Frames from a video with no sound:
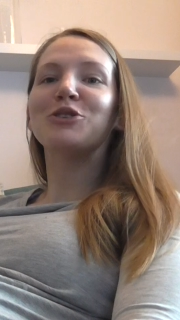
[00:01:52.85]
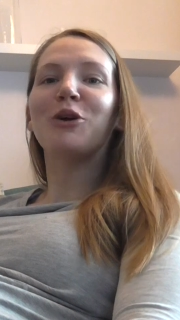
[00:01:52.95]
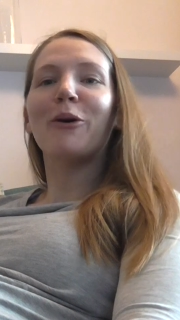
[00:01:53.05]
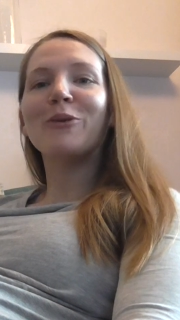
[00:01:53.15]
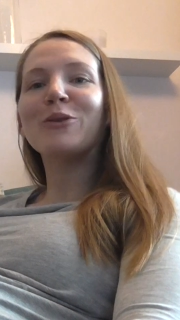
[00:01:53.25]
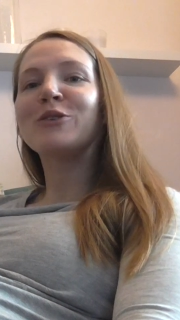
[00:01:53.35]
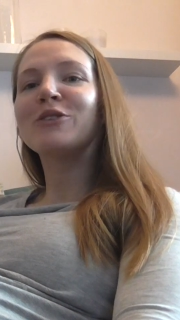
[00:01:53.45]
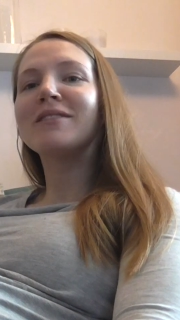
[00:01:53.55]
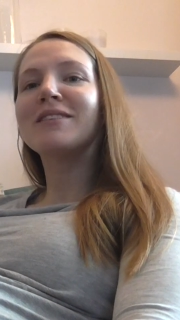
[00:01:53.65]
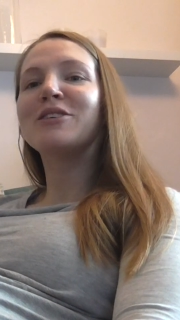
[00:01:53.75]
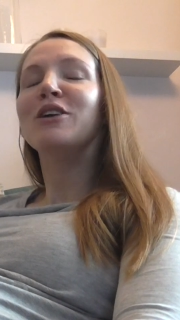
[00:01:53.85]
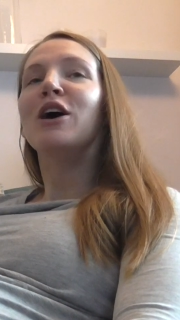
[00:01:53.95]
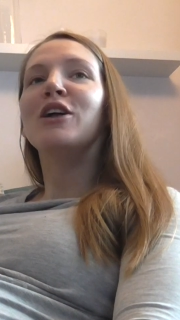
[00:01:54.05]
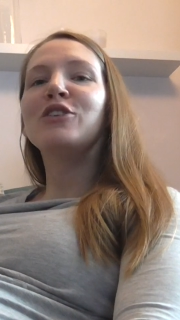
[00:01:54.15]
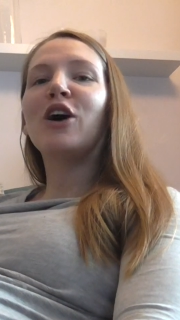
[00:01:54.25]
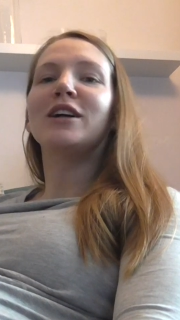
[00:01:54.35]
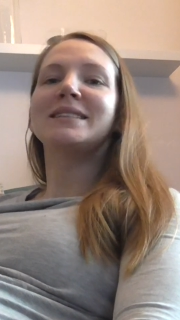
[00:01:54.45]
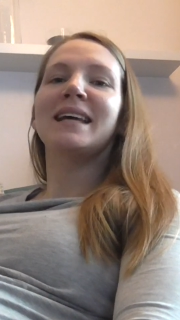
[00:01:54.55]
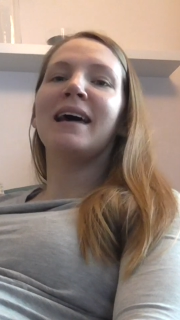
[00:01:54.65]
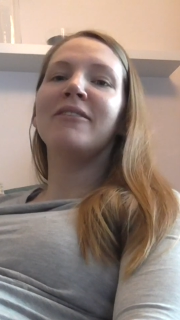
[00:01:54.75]
You know, the
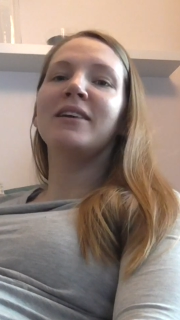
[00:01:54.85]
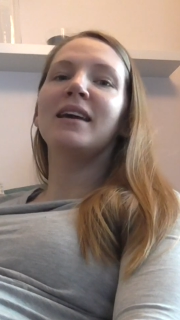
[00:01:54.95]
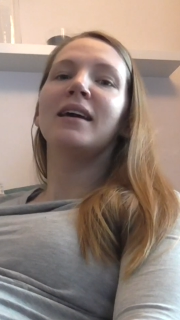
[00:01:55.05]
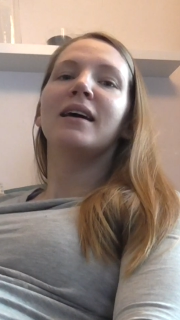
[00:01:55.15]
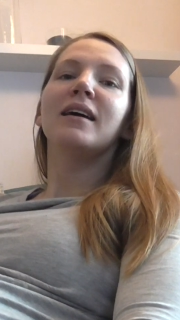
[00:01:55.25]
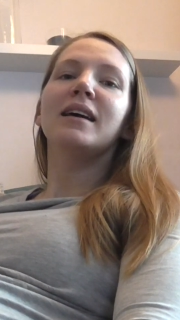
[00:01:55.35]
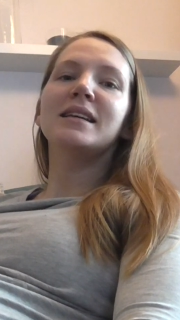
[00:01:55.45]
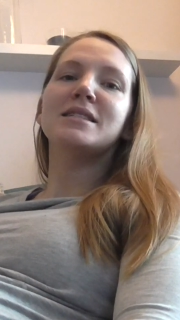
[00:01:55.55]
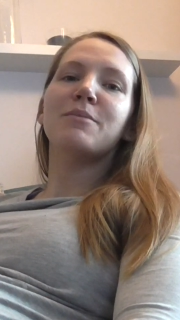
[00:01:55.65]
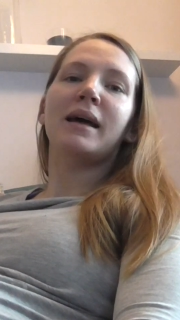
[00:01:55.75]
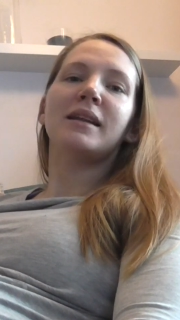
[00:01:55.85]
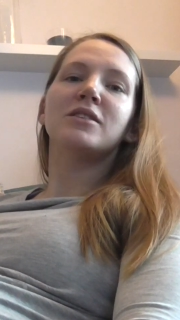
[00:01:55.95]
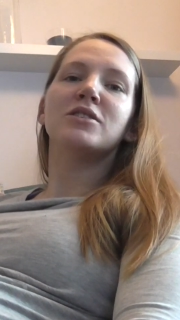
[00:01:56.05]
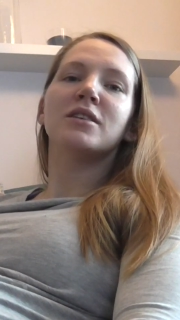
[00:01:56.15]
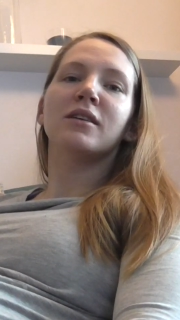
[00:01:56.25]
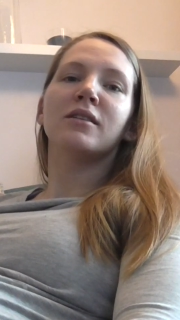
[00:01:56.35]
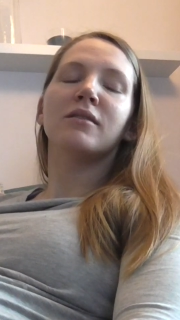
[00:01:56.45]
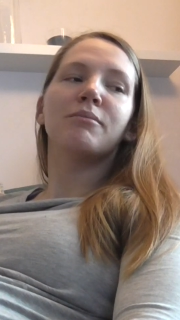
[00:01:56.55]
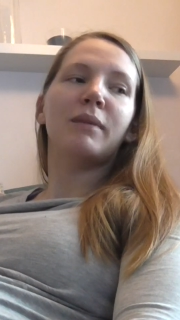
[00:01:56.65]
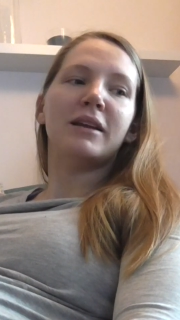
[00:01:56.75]
not heavy is
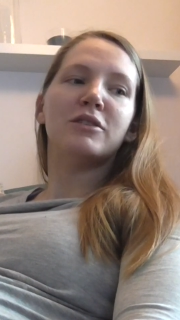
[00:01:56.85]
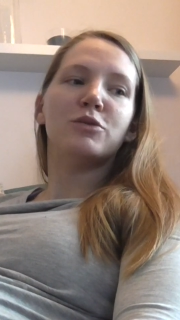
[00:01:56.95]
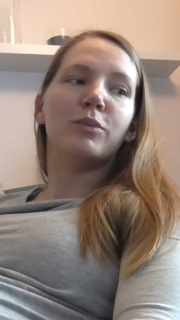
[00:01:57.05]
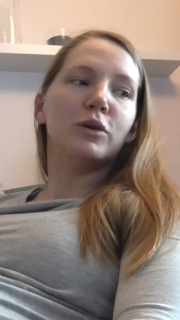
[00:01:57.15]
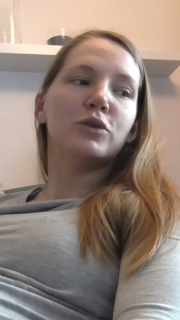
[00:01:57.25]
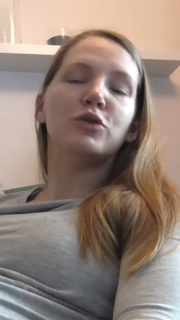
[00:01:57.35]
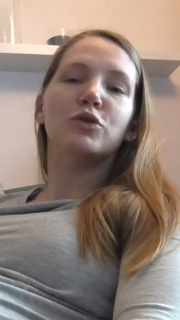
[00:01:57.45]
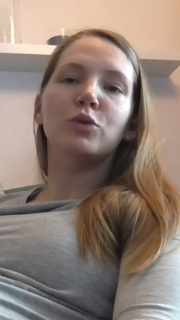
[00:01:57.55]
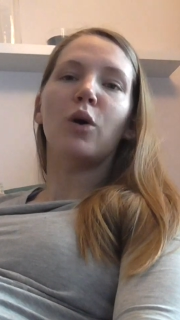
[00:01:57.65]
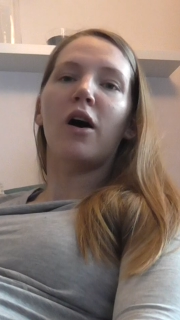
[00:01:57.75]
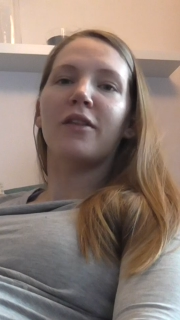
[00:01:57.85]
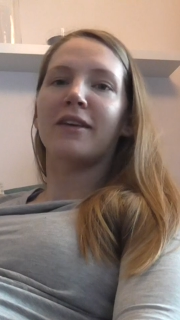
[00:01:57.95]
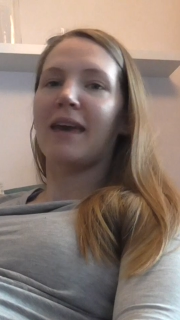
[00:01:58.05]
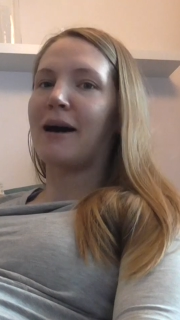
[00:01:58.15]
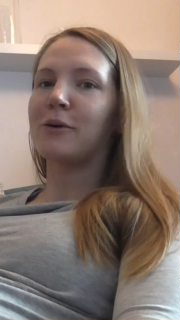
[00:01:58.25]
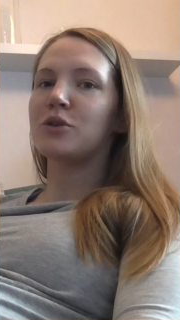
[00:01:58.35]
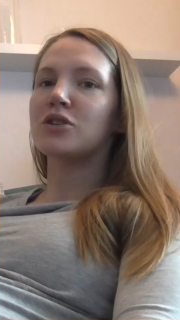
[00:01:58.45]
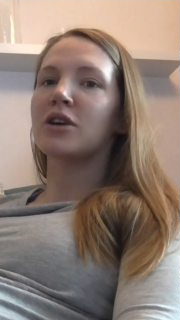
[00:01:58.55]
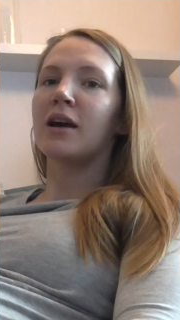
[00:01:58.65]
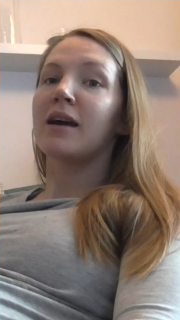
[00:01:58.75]
managing manageable to do on the
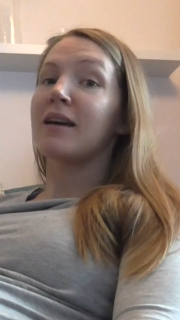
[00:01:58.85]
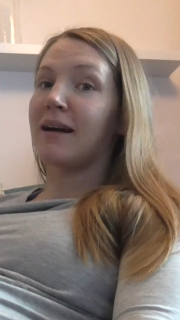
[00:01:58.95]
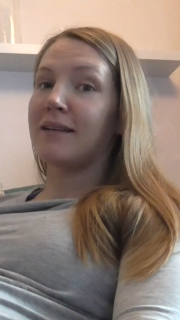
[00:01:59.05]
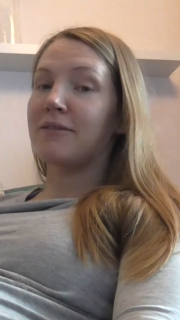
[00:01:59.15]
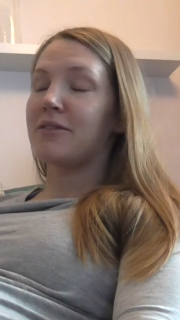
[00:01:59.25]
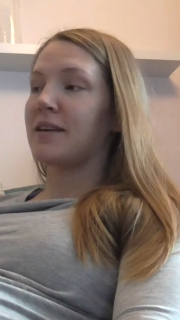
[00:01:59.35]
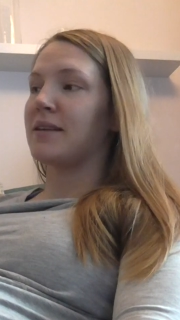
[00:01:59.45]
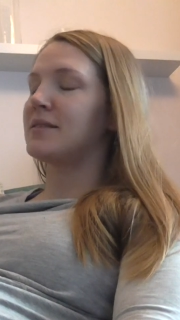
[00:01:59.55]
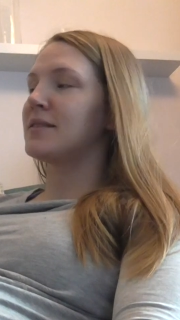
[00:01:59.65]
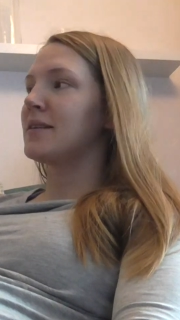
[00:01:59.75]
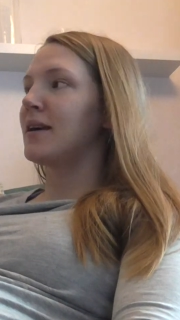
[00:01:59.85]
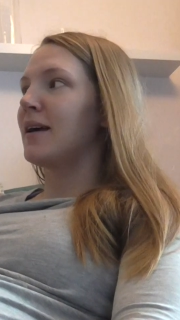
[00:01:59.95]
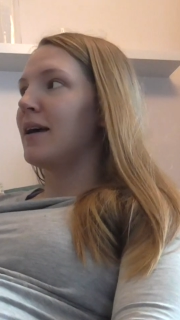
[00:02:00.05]
couch kind of things.